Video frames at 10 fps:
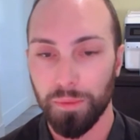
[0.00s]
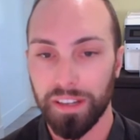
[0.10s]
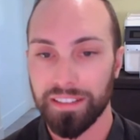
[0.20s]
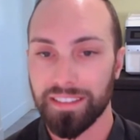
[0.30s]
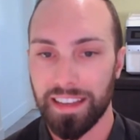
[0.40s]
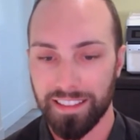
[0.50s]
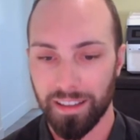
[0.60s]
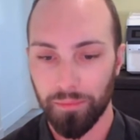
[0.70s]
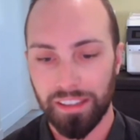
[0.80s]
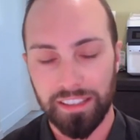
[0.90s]
but it's
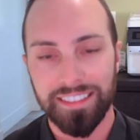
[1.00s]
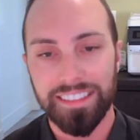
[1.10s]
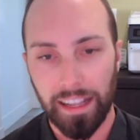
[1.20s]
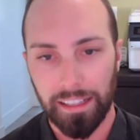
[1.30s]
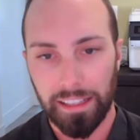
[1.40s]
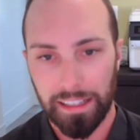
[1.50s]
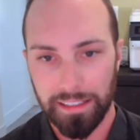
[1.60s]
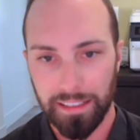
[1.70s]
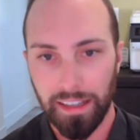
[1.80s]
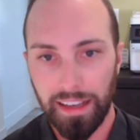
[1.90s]
something that's
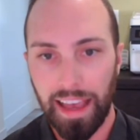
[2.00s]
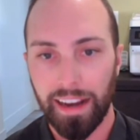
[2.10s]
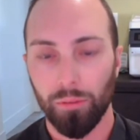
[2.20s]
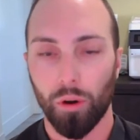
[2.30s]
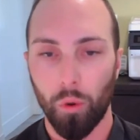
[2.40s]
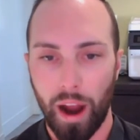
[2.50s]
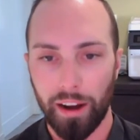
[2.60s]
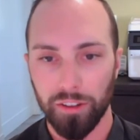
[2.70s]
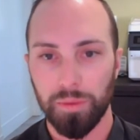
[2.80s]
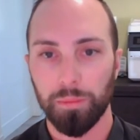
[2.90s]
delicate. And it
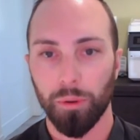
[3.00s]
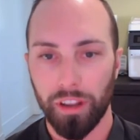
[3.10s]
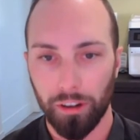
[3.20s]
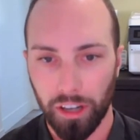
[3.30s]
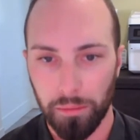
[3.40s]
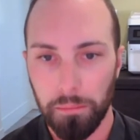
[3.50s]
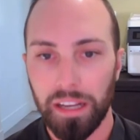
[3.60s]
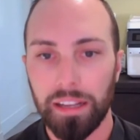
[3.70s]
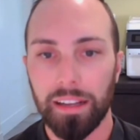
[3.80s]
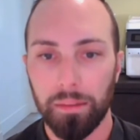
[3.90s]
requires people that are
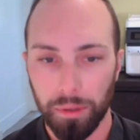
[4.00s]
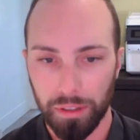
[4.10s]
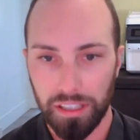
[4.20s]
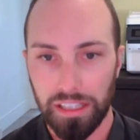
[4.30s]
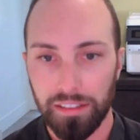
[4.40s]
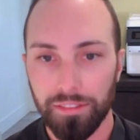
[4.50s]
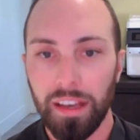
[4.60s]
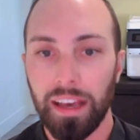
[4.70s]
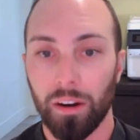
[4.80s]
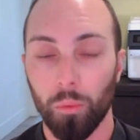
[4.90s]
committed and believe
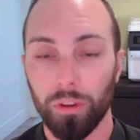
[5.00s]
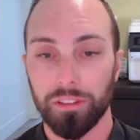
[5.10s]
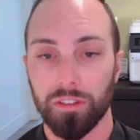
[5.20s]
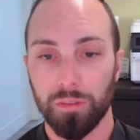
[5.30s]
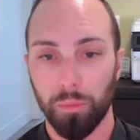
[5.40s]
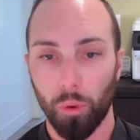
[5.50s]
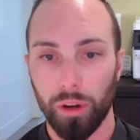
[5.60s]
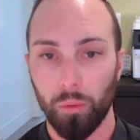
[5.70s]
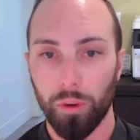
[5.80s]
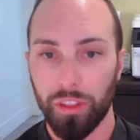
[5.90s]
and are willing to support
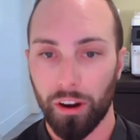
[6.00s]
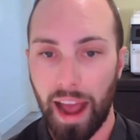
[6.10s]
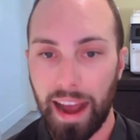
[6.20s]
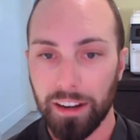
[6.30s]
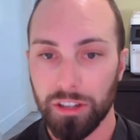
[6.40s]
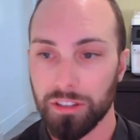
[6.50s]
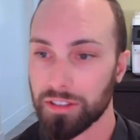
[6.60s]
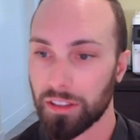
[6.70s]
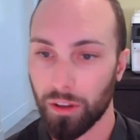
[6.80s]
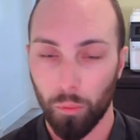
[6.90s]
it with their
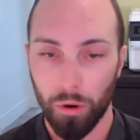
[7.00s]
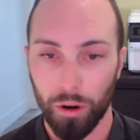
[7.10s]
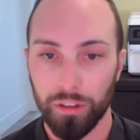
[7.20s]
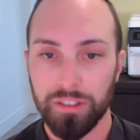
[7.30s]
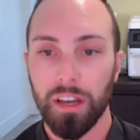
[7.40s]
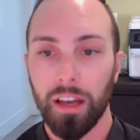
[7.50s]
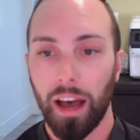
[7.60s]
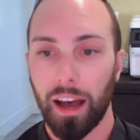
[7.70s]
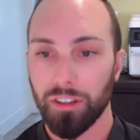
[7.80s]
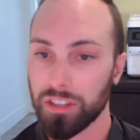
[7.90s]
actions and their words.
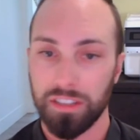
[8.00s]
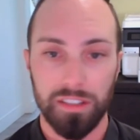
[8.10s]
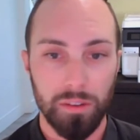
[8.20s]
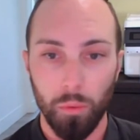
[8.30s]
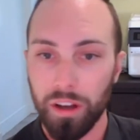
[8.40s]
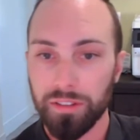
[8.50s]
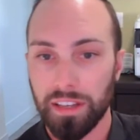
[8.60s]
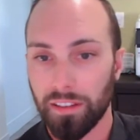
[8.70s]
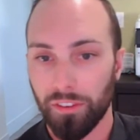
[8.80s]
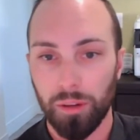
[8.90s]
Just as it was
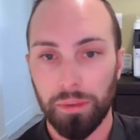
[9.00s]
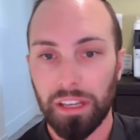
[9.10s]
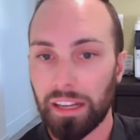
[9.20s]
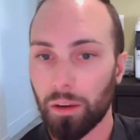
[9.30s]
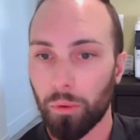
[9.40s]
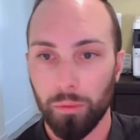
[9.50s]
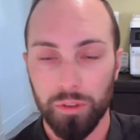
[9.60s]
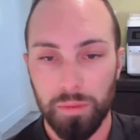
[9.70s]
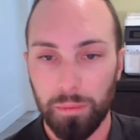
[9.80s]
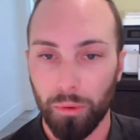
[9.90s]
at the very beginning, when it
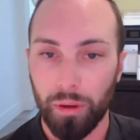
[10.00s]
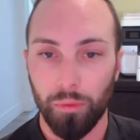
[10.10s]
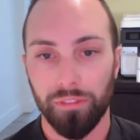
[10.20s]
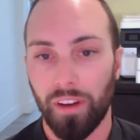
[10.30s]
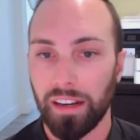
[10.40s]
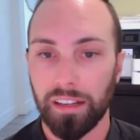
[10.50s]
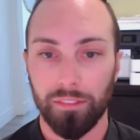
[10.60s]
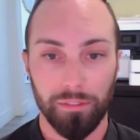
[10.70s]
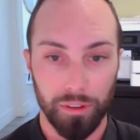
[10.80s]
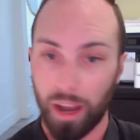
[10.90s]
was people that were fighting
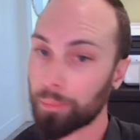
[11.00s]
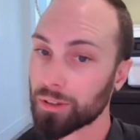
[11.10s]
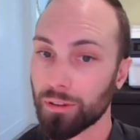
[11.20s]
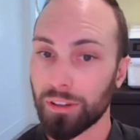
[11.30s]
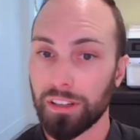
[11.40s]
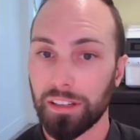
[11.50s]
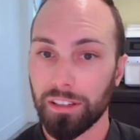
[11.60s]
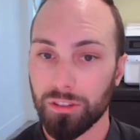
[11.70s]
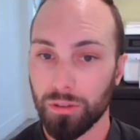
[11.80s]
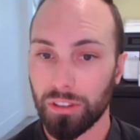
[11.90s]
for the opportunity
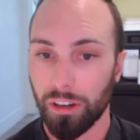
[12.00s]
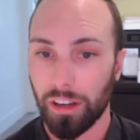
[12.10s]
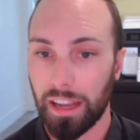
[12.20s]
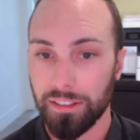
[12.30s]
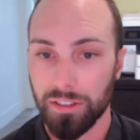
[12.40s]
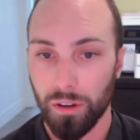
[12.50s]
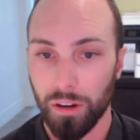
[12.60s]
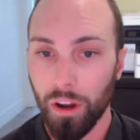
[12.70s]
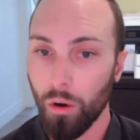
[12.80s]
to treat their cancer